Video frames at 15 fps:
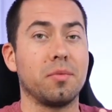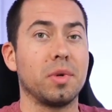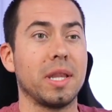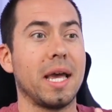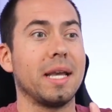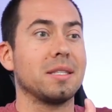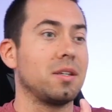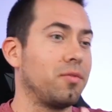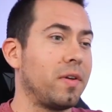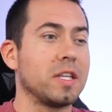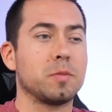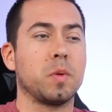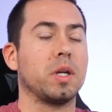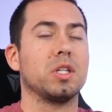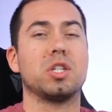then relies on
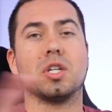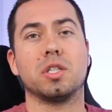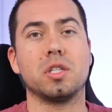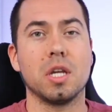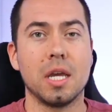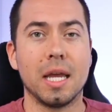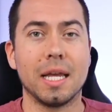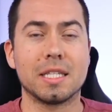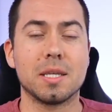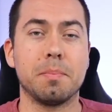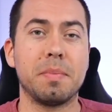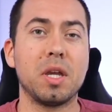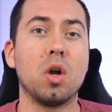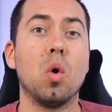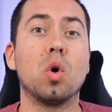Facebook. It's just, it's a
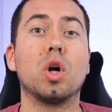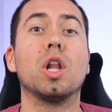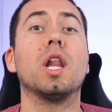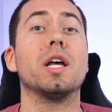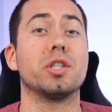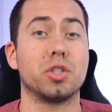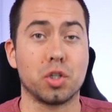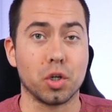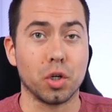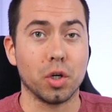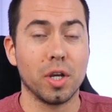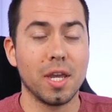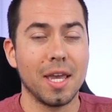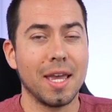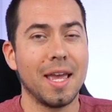big old
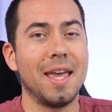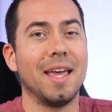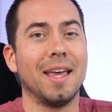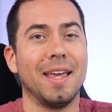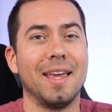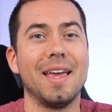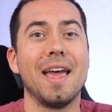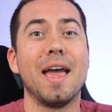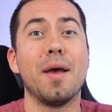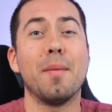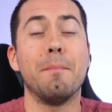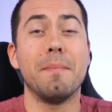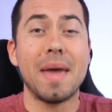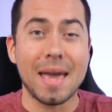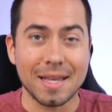cluster
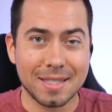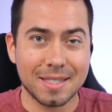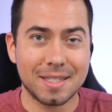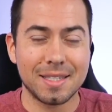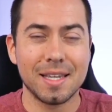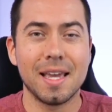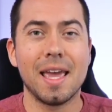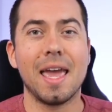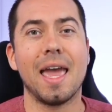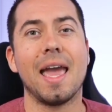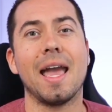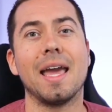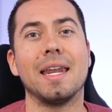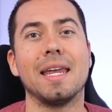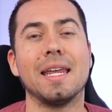mess,
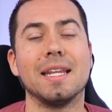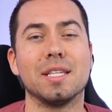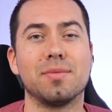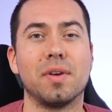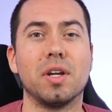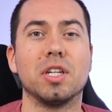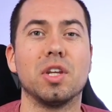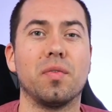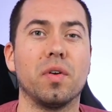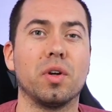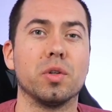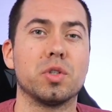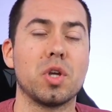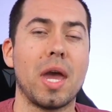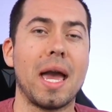and it is very
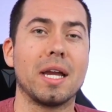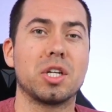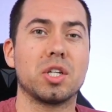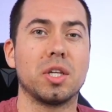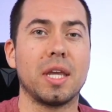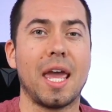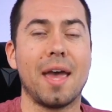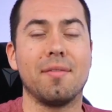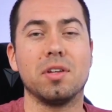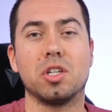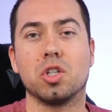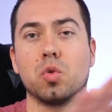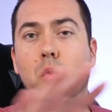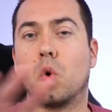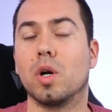difficult to actually have it
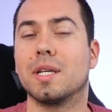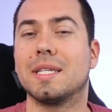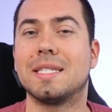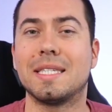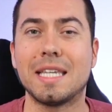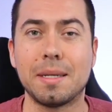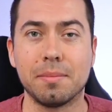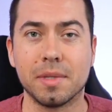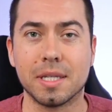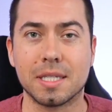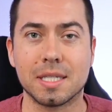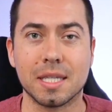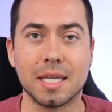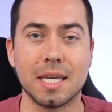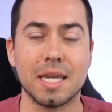just work
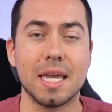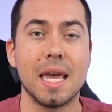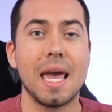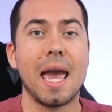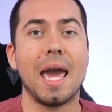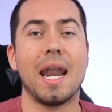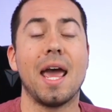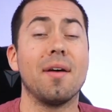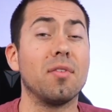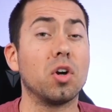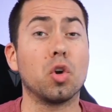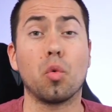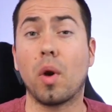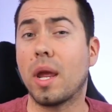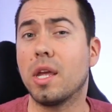seamlessly and have a
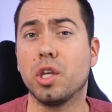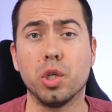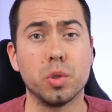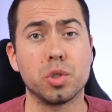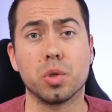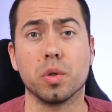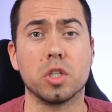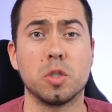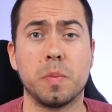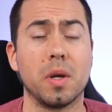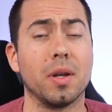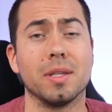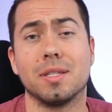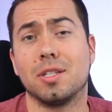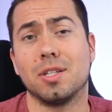great user
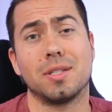experience. It